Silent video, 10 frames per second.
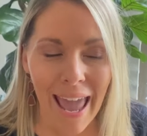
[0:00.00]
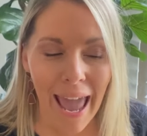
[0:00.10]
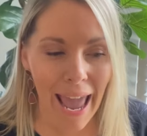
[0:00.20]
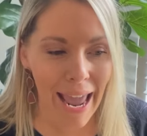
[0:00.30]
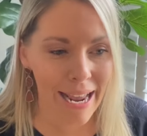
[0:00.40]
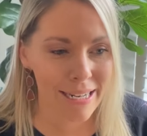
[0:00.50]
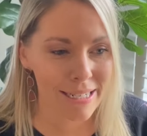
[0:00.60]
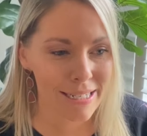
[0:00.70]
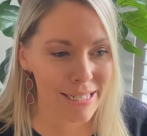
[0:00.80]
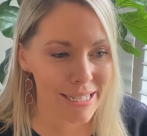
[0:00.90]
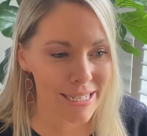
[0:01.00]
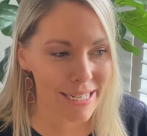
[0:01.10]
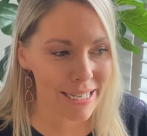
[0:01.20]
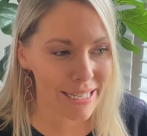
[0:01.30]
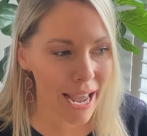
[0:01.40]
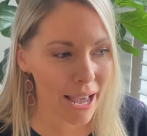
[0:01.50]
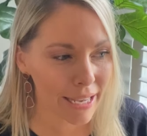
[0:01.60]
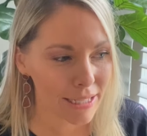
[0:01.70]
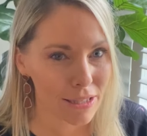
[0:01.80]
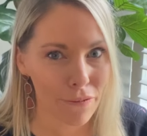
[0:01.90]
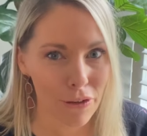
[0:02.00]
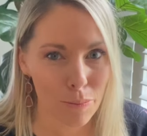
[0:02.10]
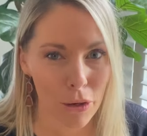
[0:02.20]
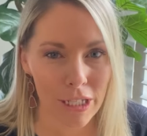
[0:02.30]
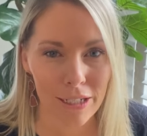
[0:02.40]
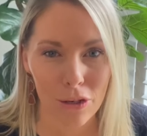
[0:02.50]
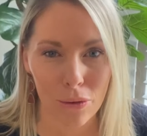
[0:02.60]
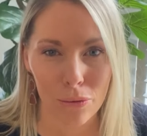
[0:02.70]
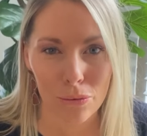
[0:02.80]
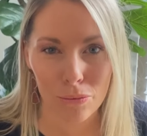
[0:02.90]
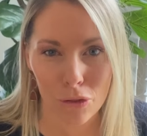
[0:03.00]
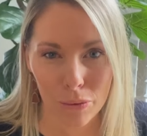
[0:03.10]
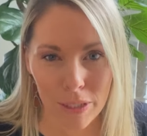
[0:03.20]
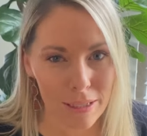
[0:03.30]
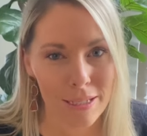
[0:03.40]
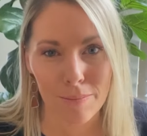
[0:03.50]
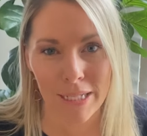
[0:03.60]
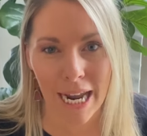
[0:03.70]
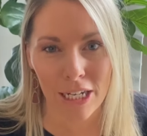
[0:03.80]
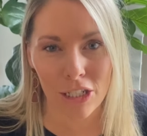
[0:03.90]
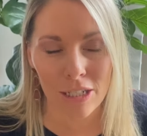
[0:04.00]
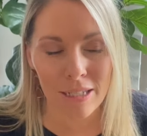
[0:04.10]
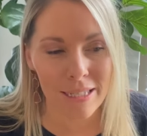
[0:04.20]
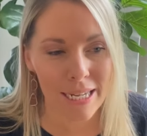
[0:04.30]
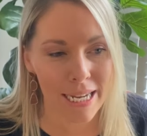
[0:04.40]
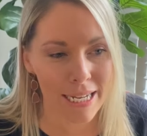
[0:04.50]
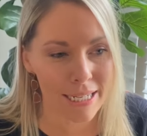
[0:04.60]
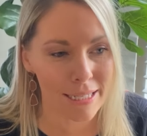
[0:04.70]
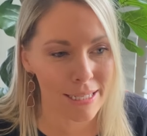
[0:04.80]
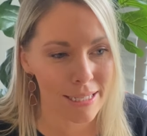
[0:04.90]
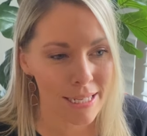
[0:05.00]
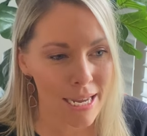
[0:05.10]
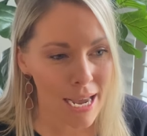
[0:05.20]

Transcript: And yeah, I guess the first project I'll do in some stages is